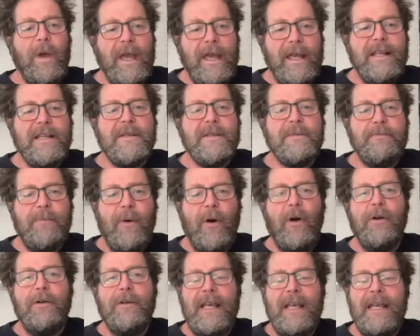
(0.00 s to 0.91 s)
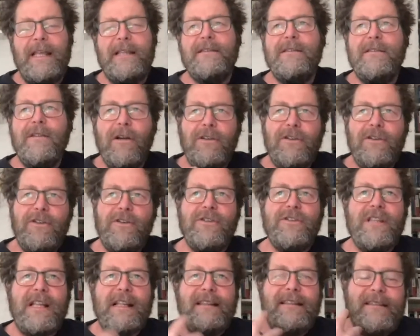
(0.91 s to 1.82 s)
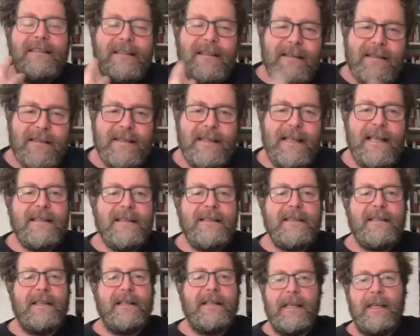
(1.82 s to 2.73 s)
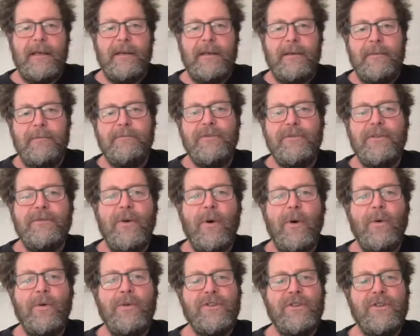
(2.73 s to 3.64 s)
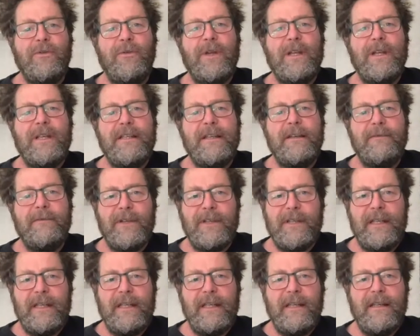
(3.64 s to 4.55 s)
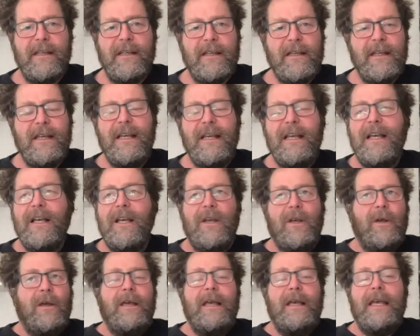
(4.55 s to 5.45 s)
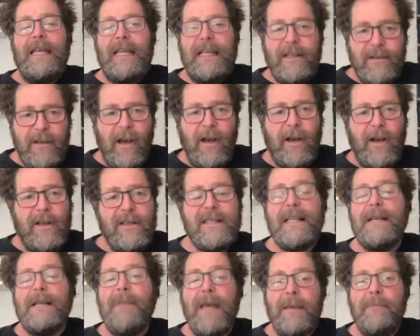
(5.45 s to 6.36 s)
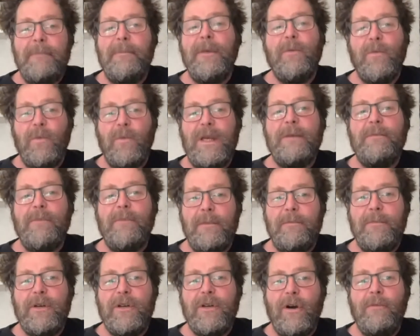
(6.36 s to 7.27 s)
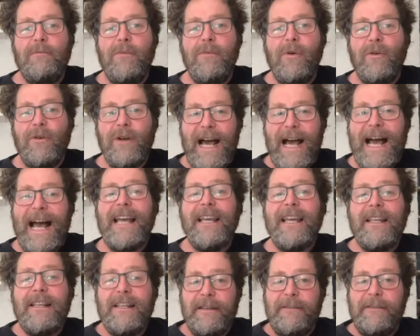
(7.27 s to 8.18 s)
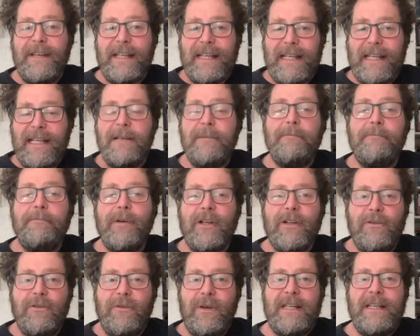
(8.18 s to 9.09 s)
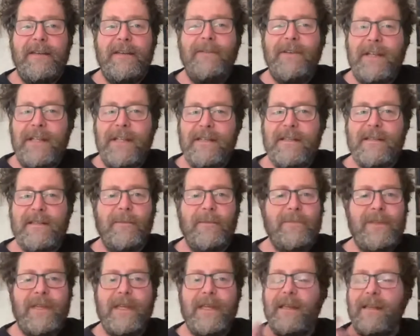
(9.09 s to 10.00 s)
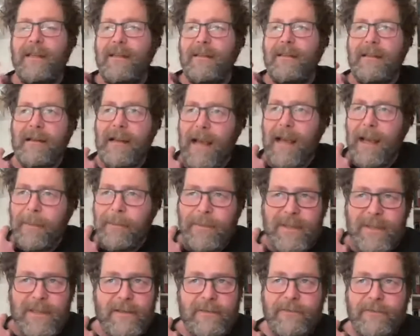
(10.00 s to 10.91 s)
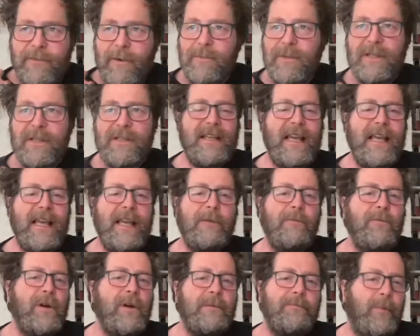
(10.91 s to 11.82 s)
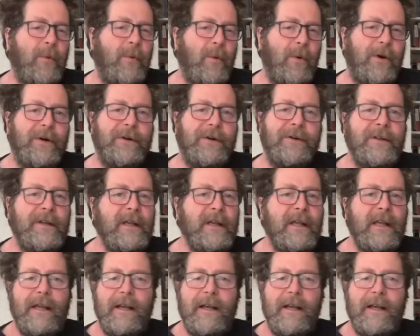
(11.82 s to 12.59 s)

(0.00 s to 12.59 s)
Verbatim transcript: It is part it's not just that necessity provokes creativity. It does and maybe we will become more active in it, but creativity is something that happens from the day we're born